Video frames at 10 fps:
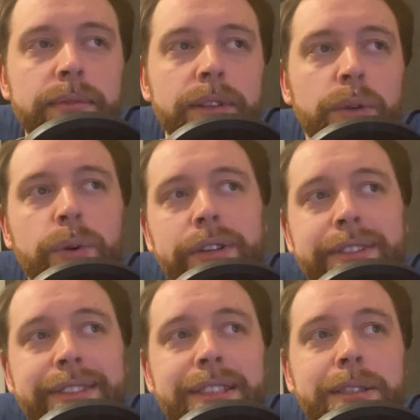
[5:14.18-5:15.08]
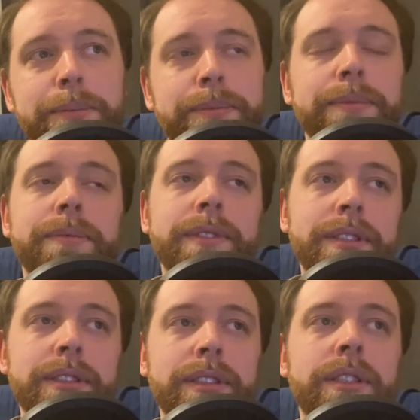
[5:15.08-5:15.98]
Whereas Steam,
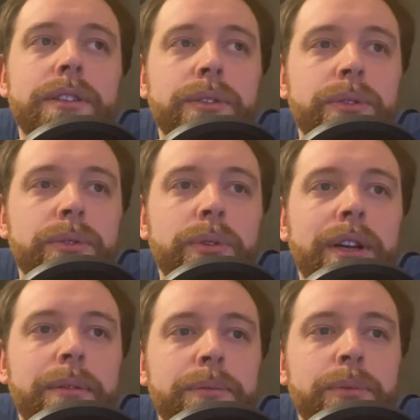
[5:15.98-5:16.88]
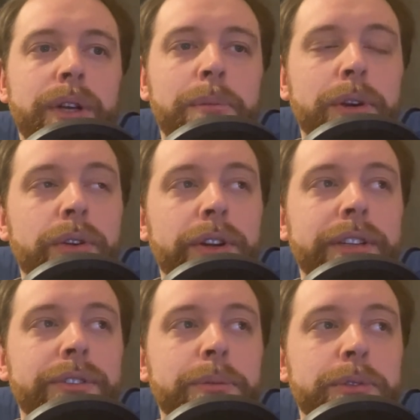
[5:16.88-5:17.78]
you know, when I'm recording
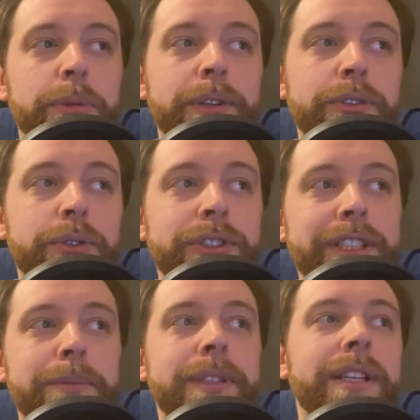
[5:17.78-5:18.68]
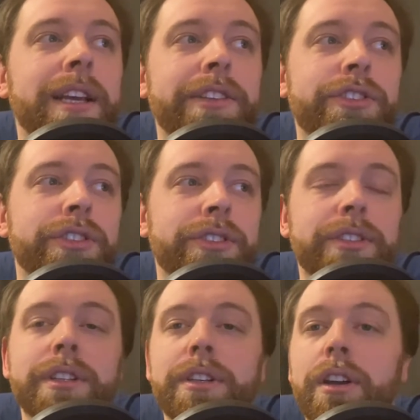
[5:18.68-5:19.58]
something through Steam, it's just
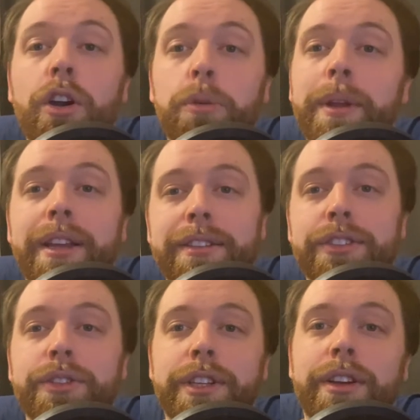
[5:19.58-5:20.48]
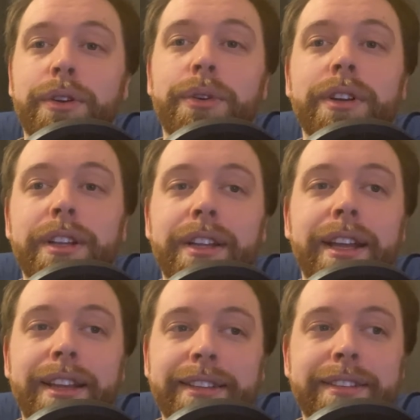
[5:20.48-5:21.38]
OBS Studio,
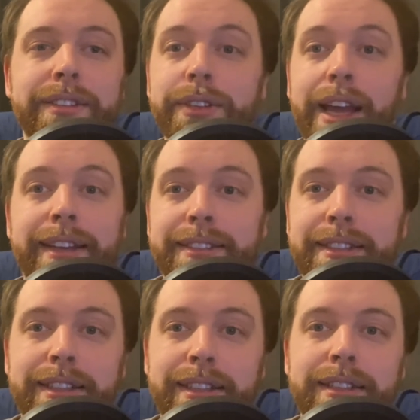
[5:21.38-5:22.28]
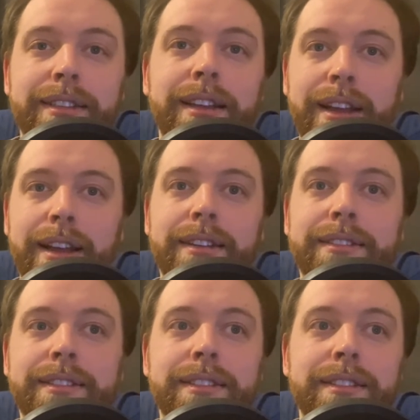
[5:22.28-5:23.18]
it's Audacity, and